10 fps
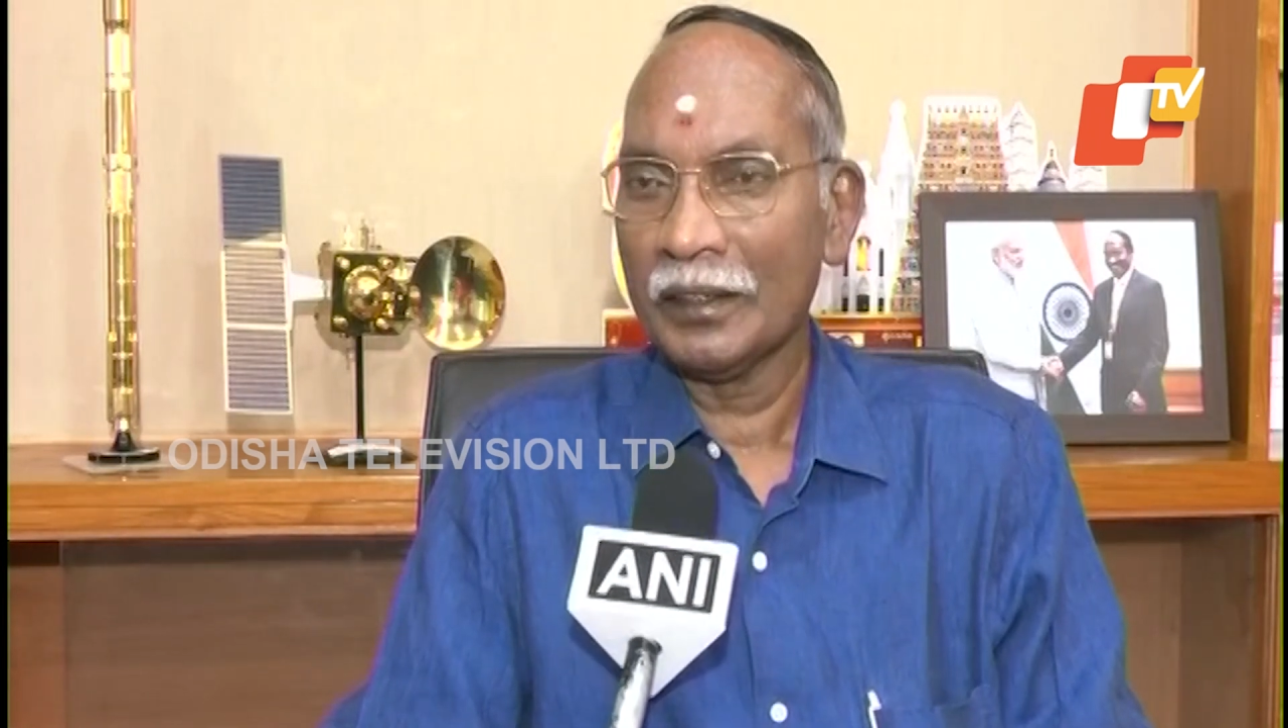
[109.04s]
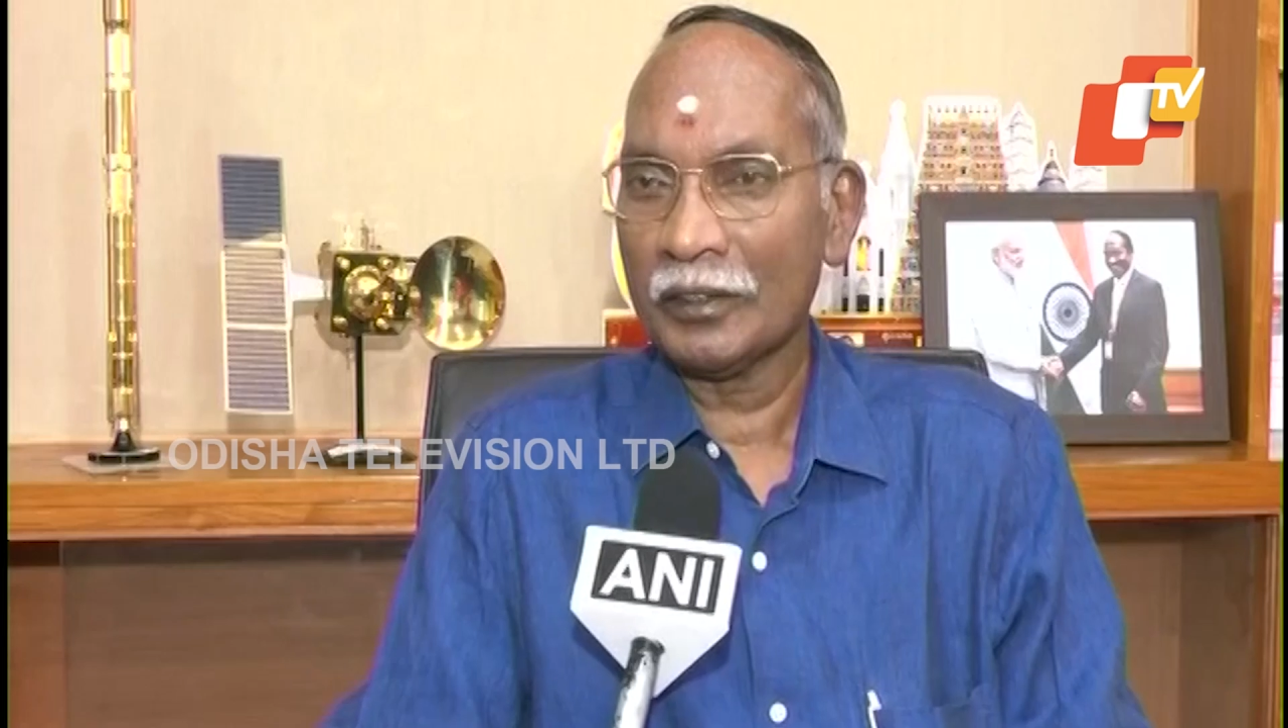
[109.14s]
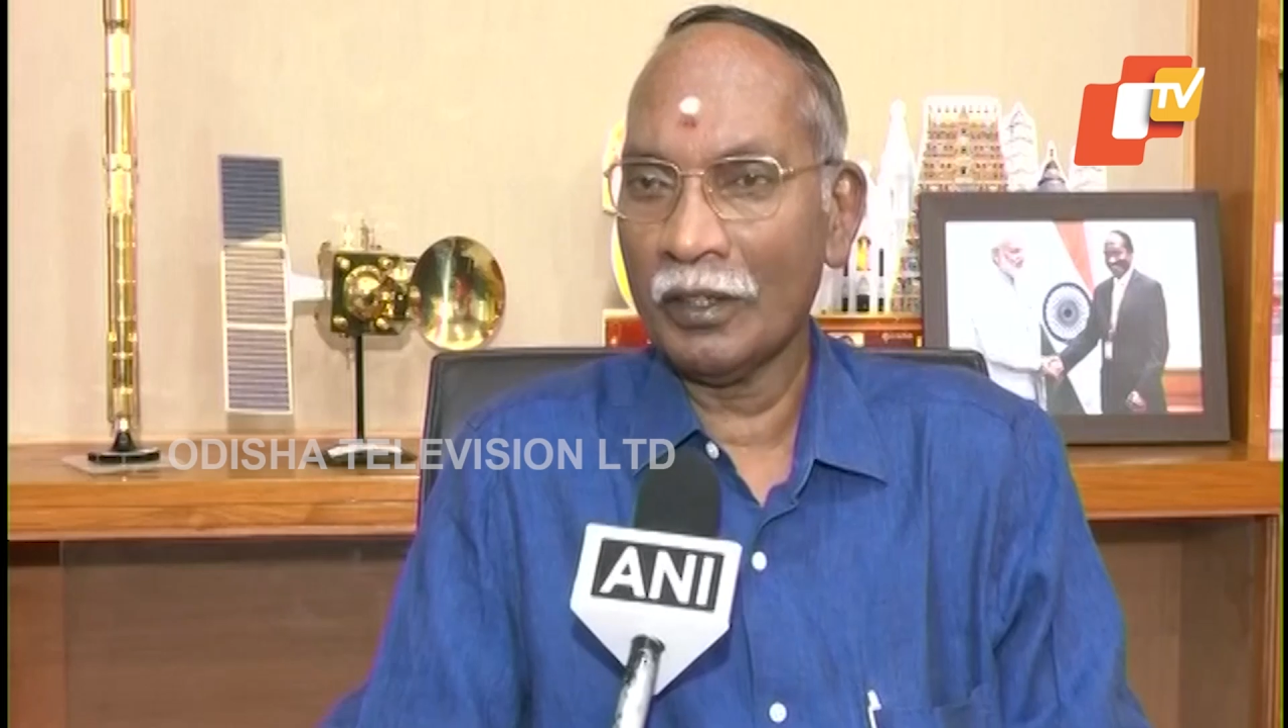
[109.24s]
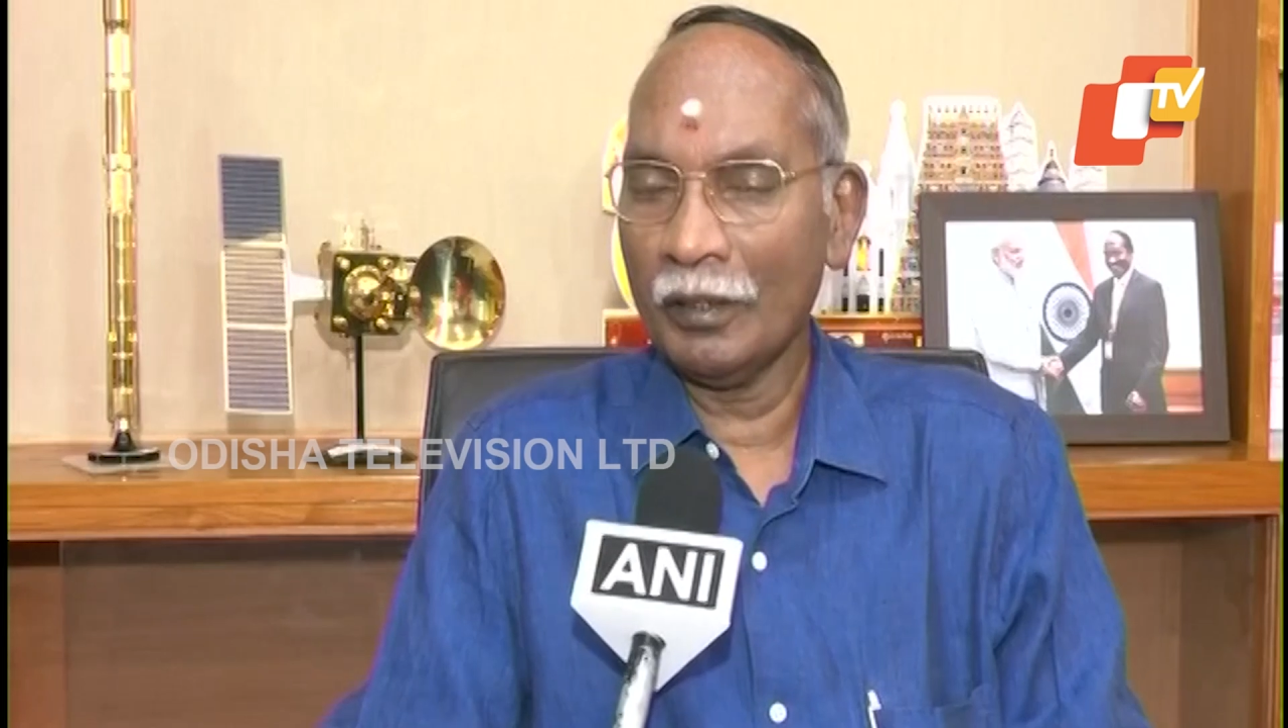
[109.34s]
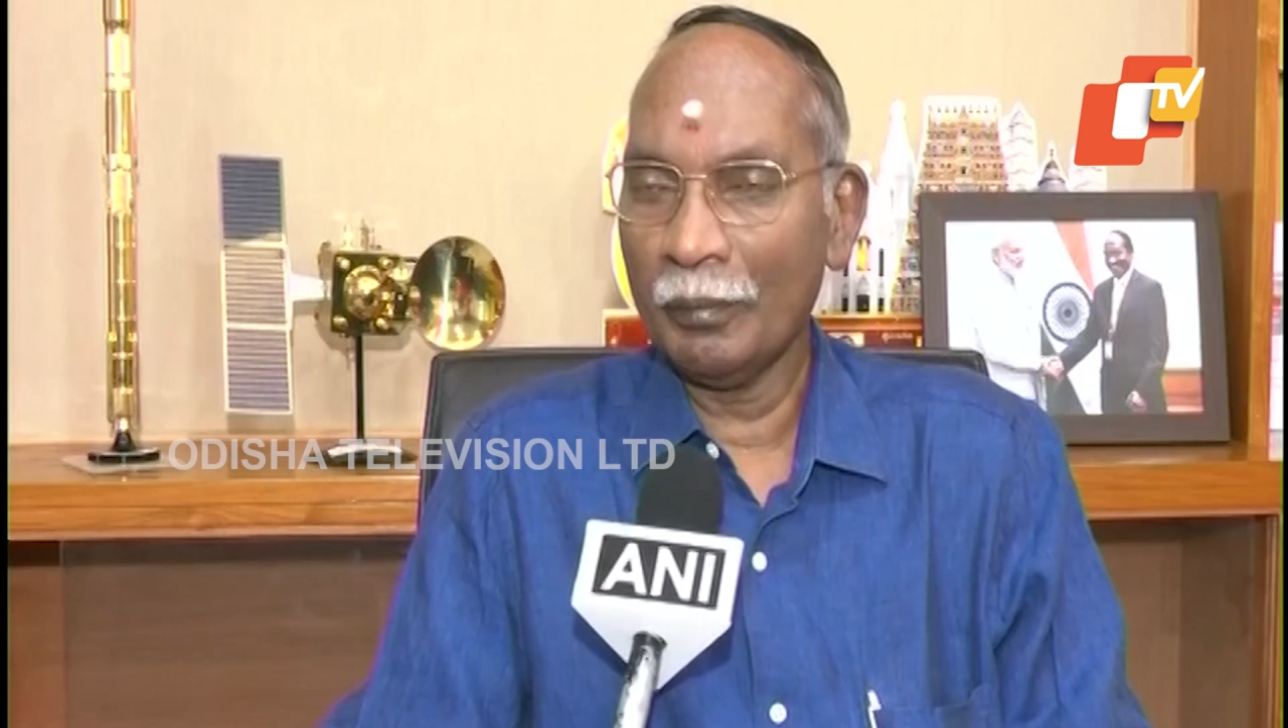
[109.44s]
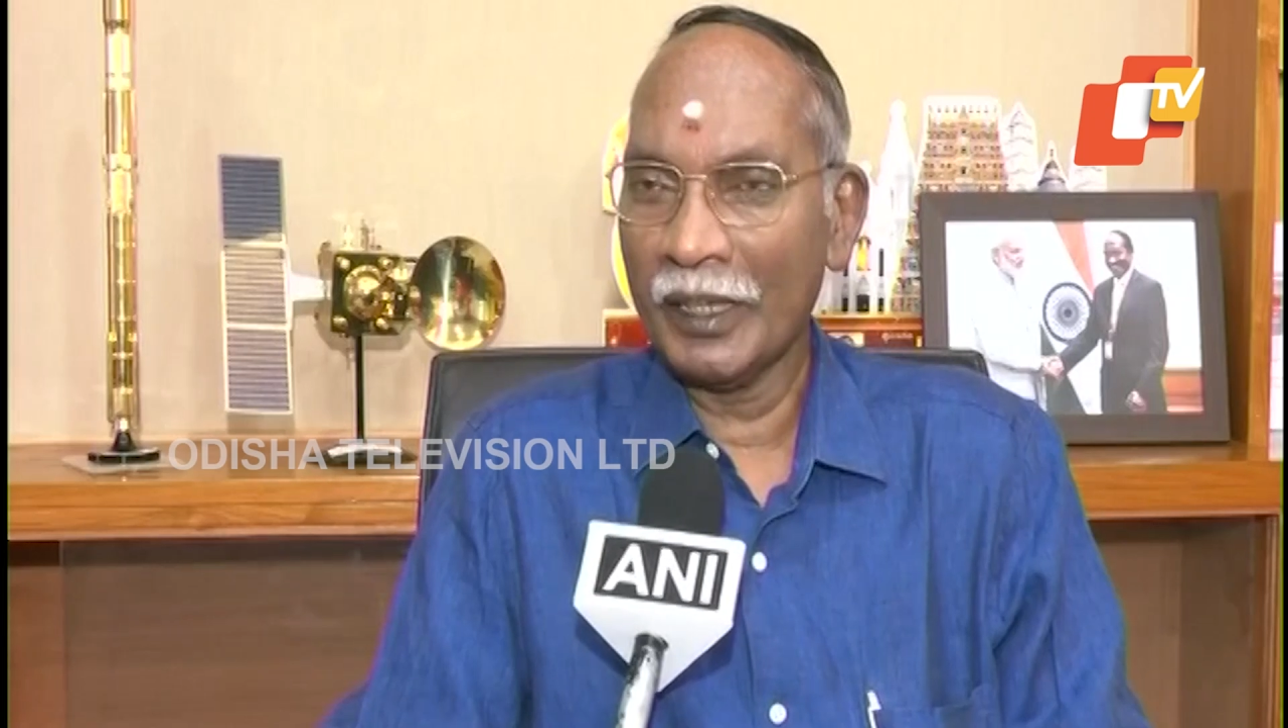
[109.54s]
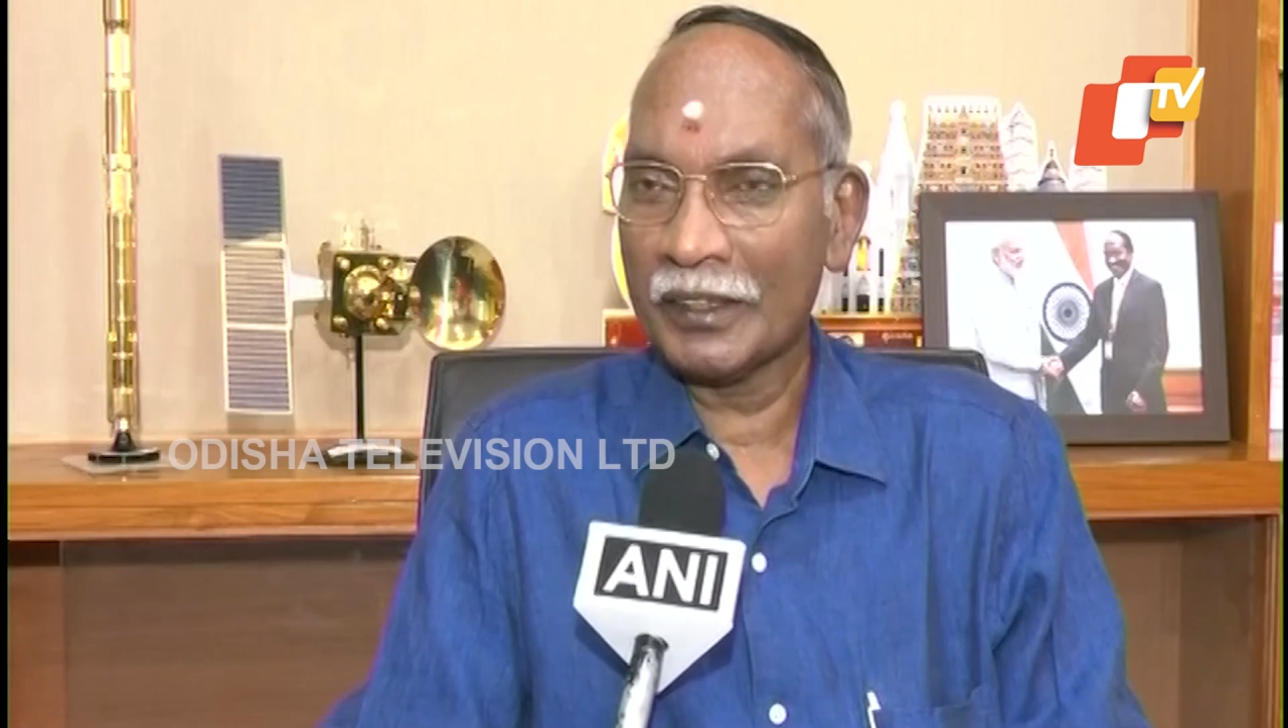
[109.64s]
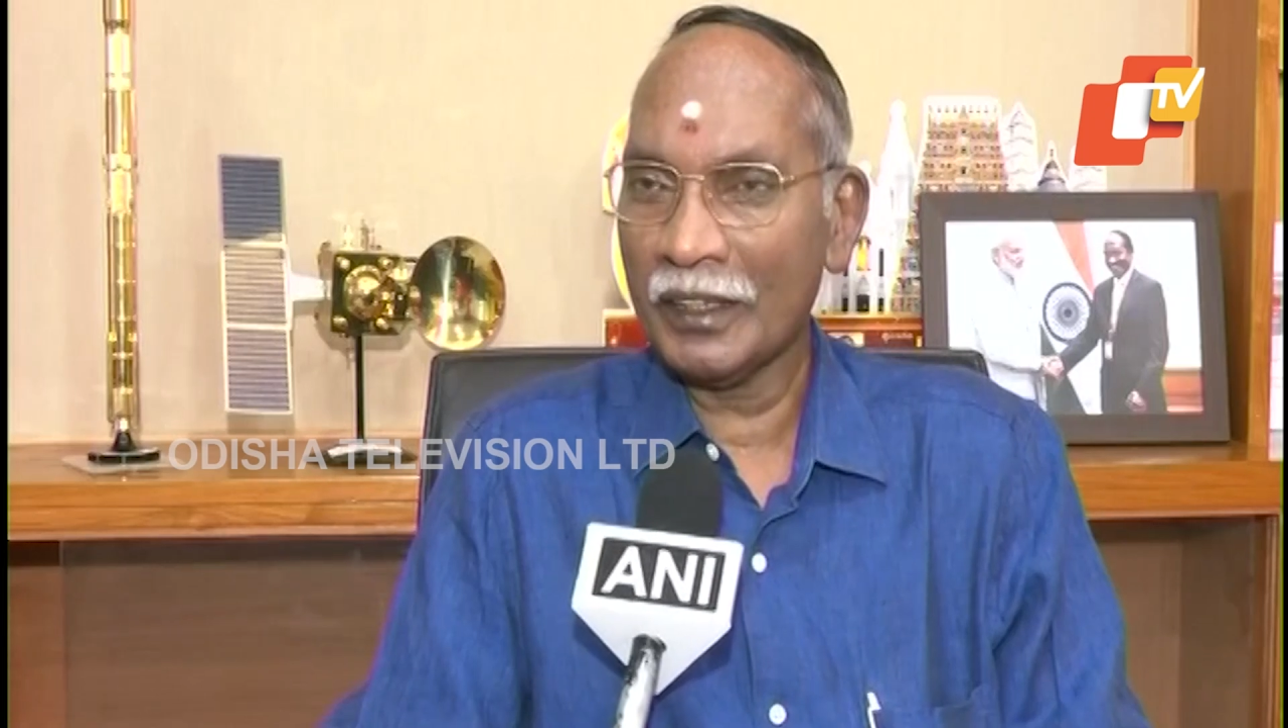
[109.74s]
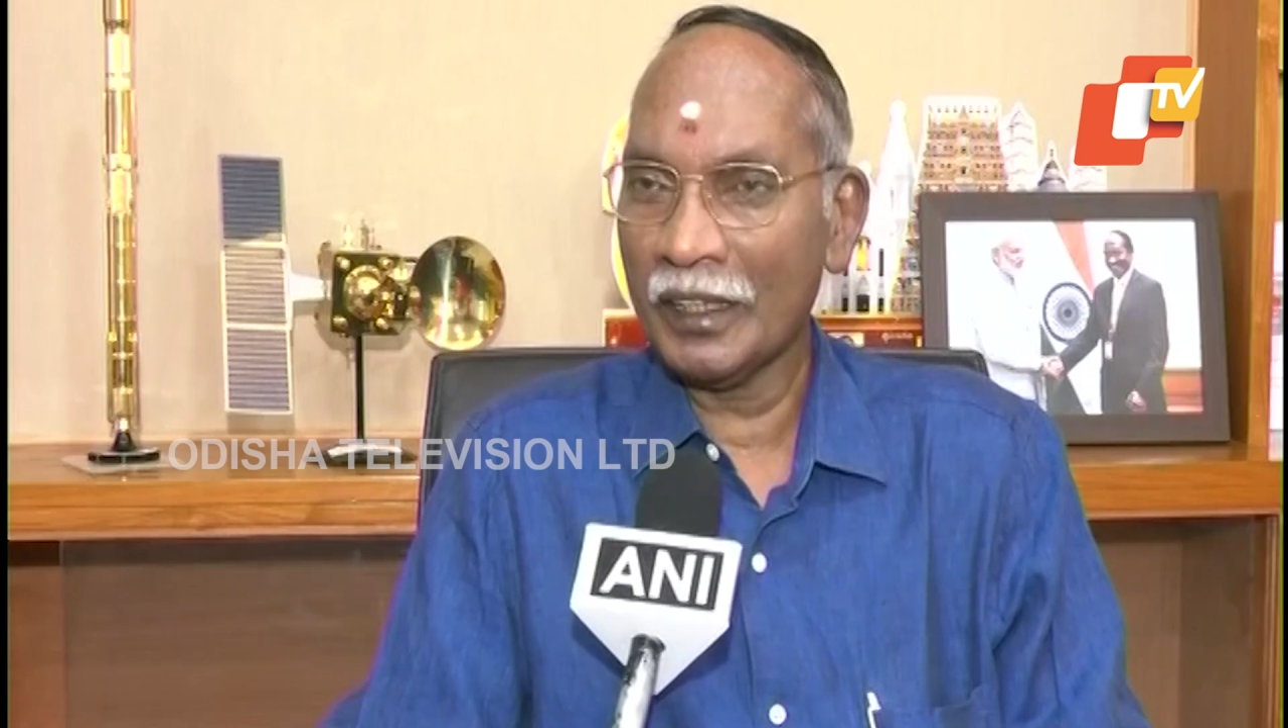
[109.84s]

So based